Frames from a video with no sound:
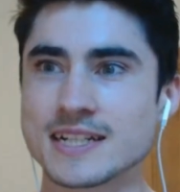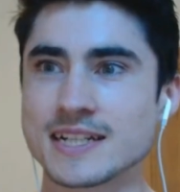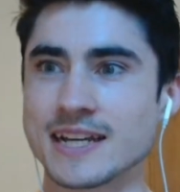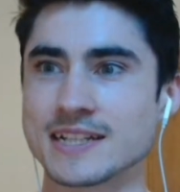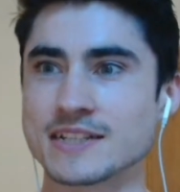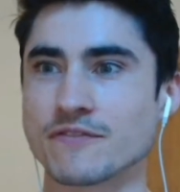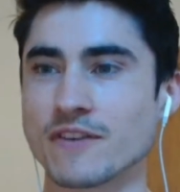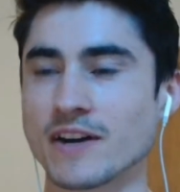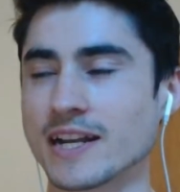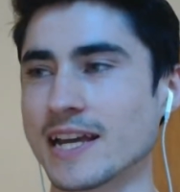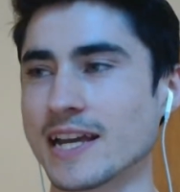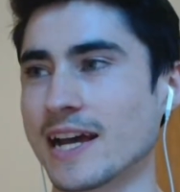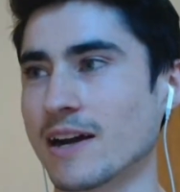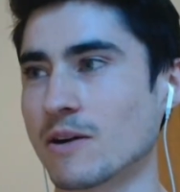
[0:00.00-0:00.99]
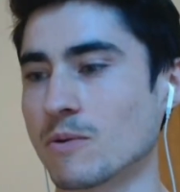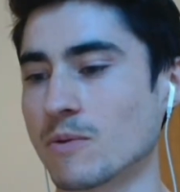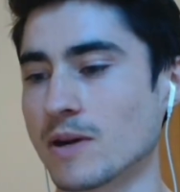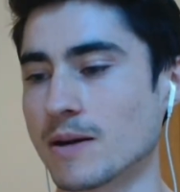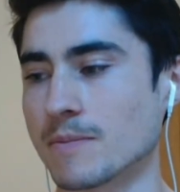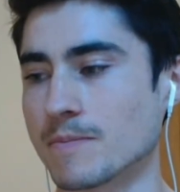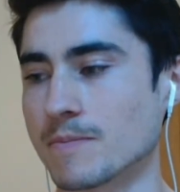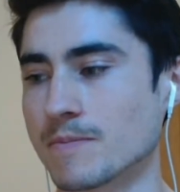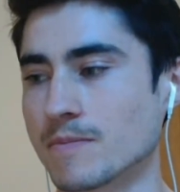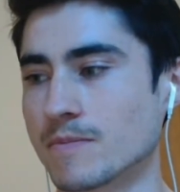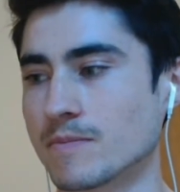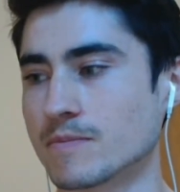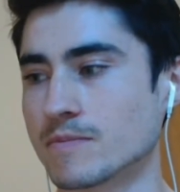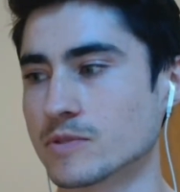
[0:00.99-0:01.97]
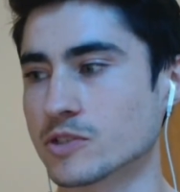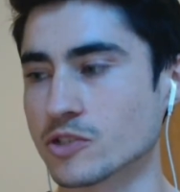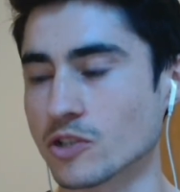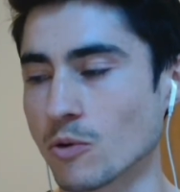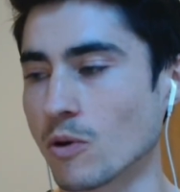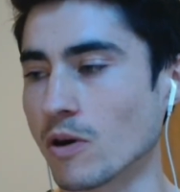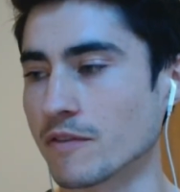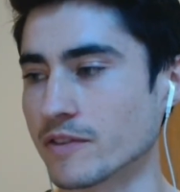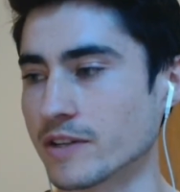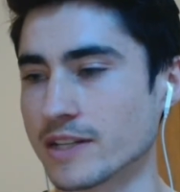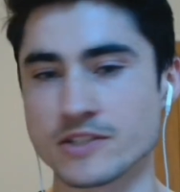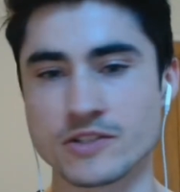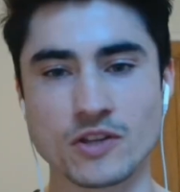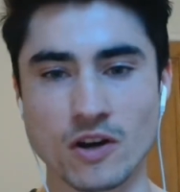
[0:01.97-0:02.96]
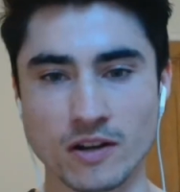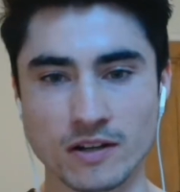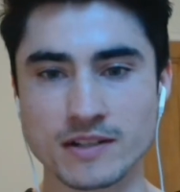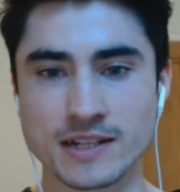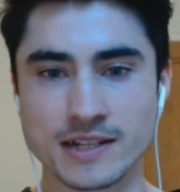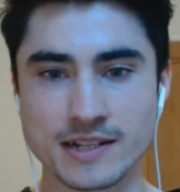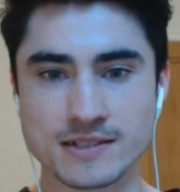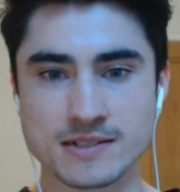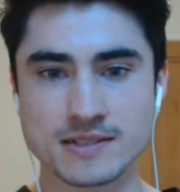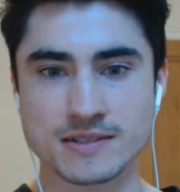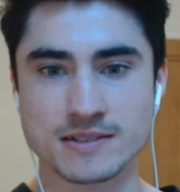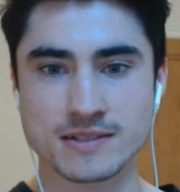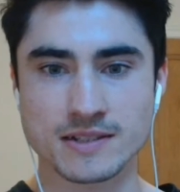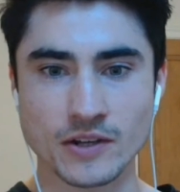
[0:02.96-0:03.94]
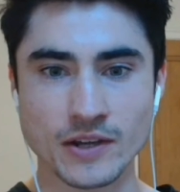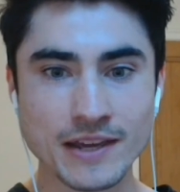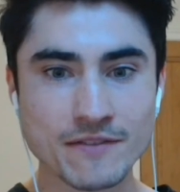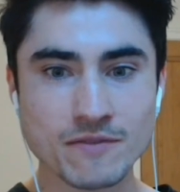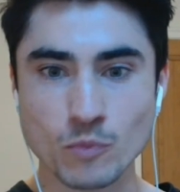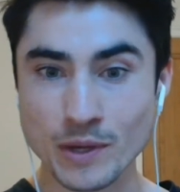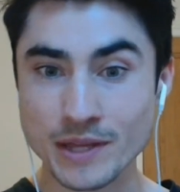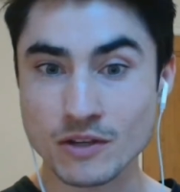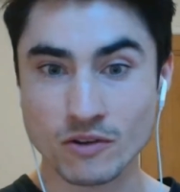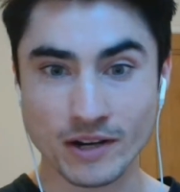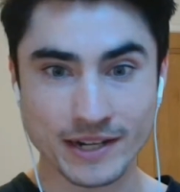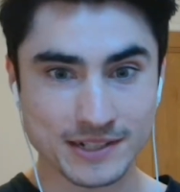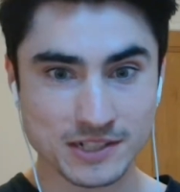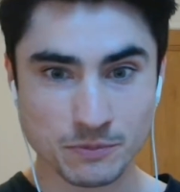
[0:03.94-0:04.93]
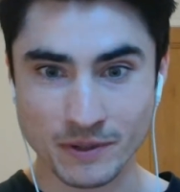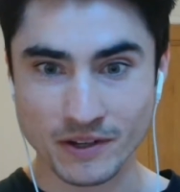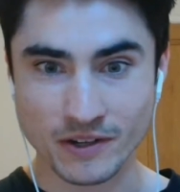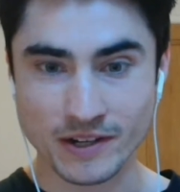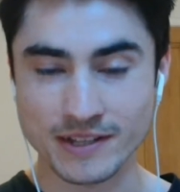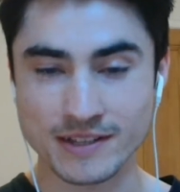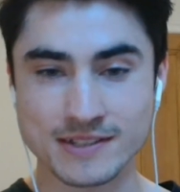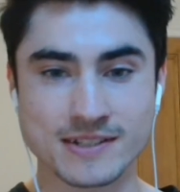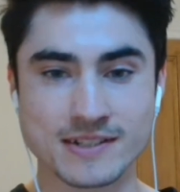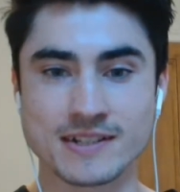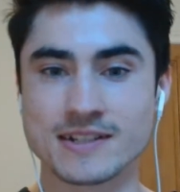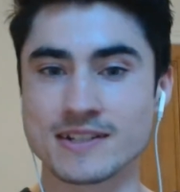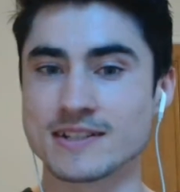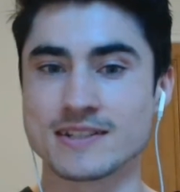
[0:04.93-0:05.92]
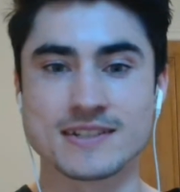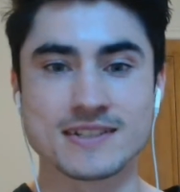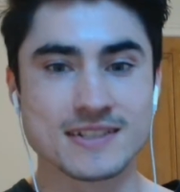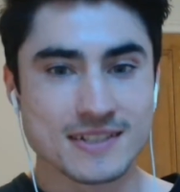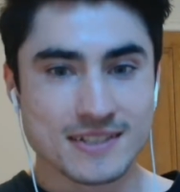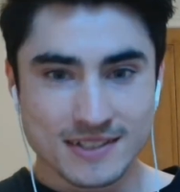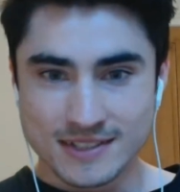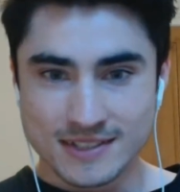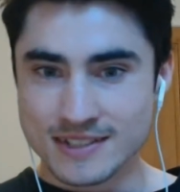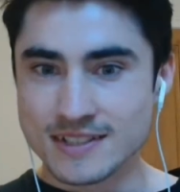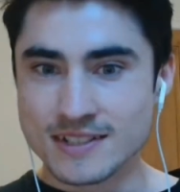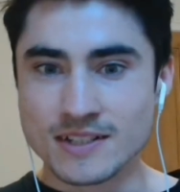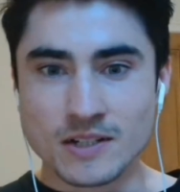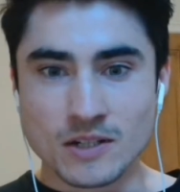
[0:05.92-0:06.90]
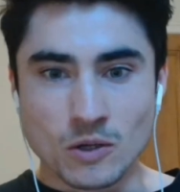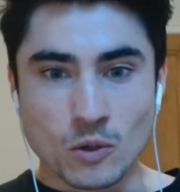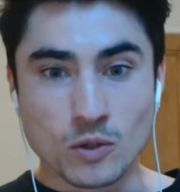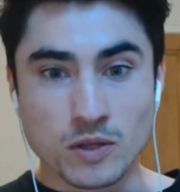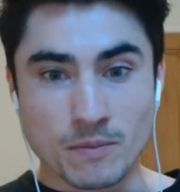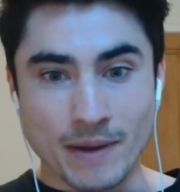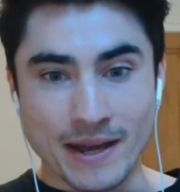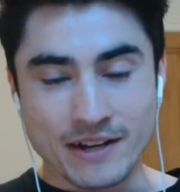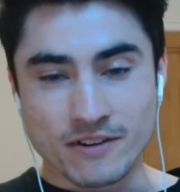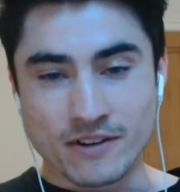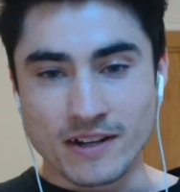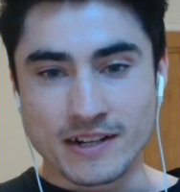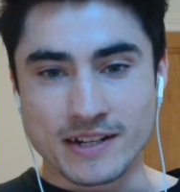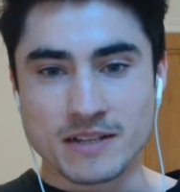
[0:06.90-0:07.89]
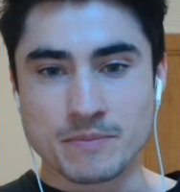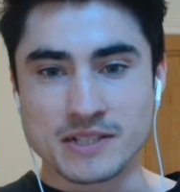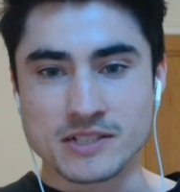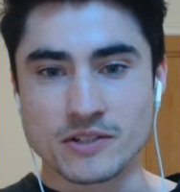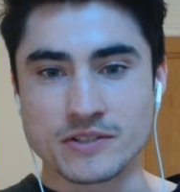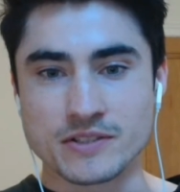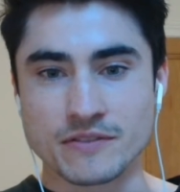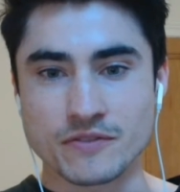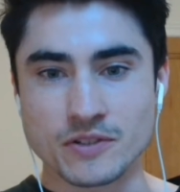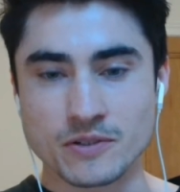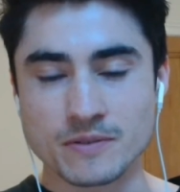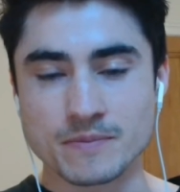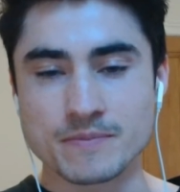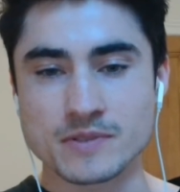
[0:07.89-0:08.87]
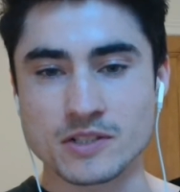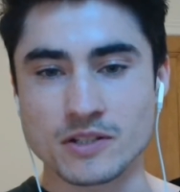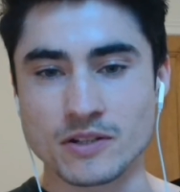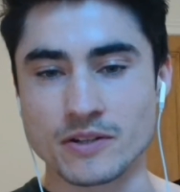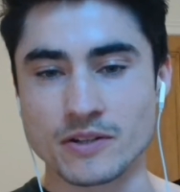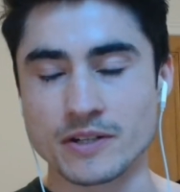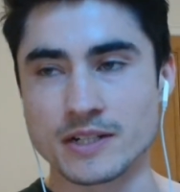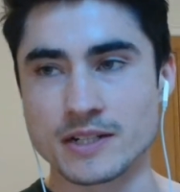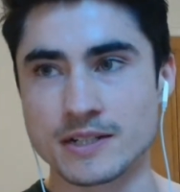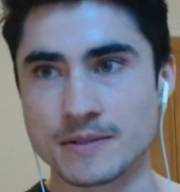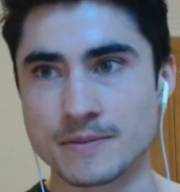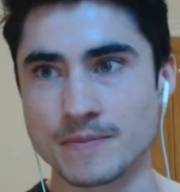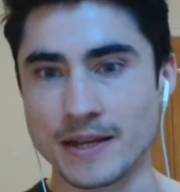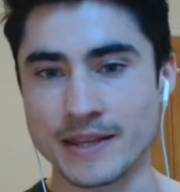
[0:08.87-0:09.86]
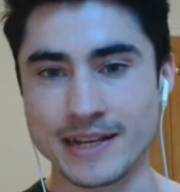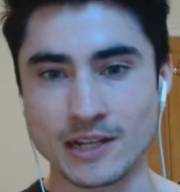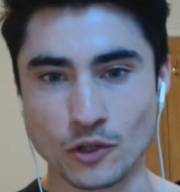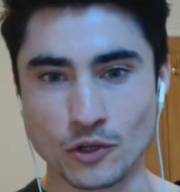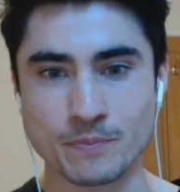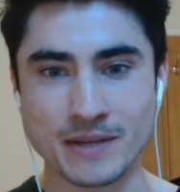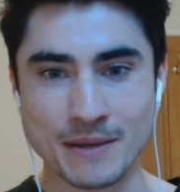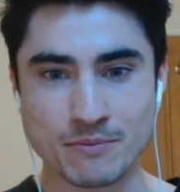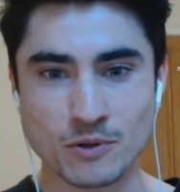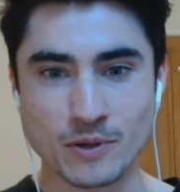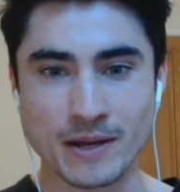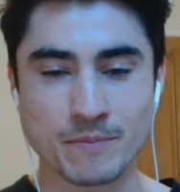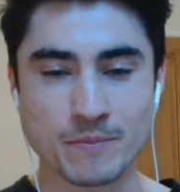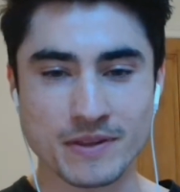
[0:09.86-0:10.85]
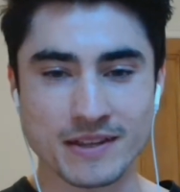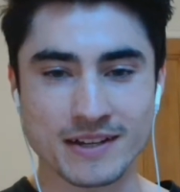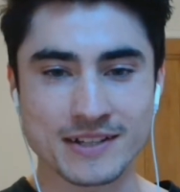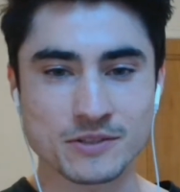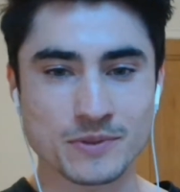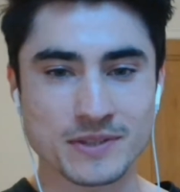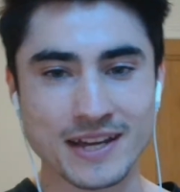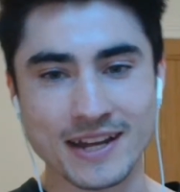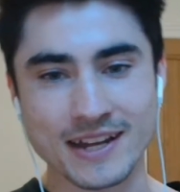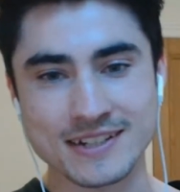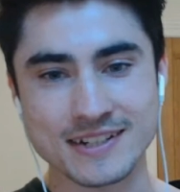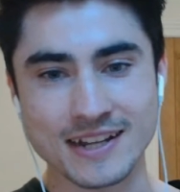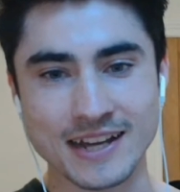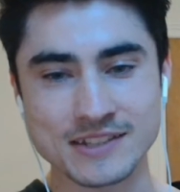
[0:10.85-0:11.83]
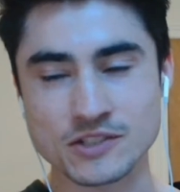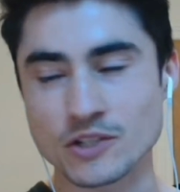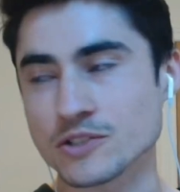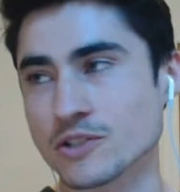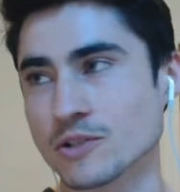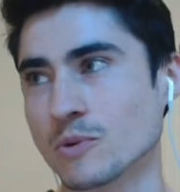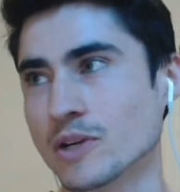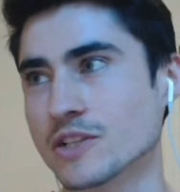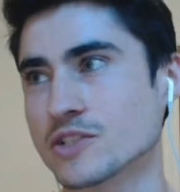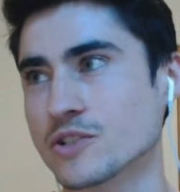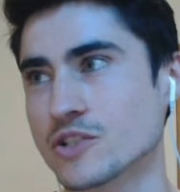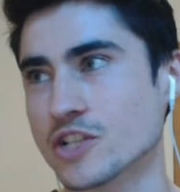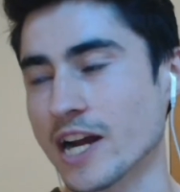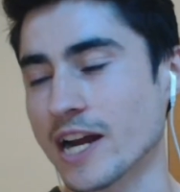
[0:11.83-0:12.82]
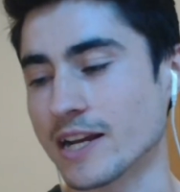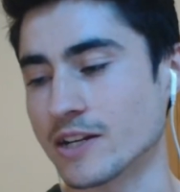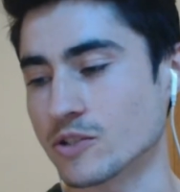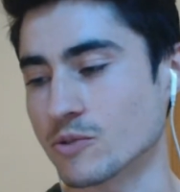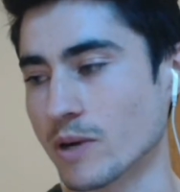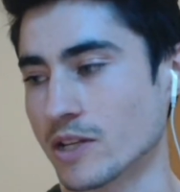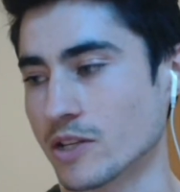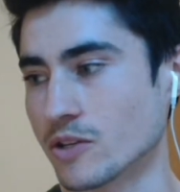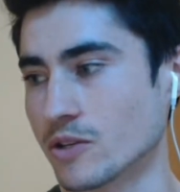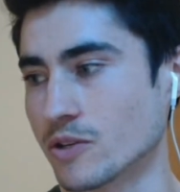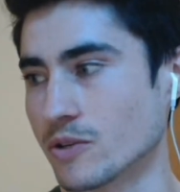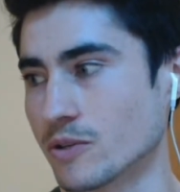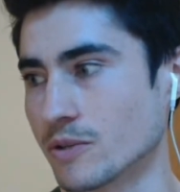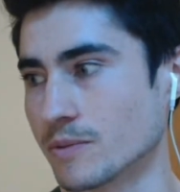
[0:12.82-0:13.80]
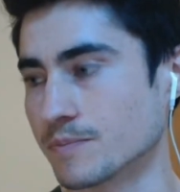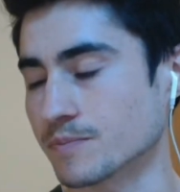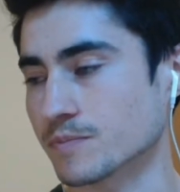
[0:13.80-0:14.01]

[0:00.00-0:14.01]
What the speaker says: it's funny how so often it's not. It is, even with great experience and all the background, it could be so difficult. So I think a lot of people empathize with that. And so what did you change when you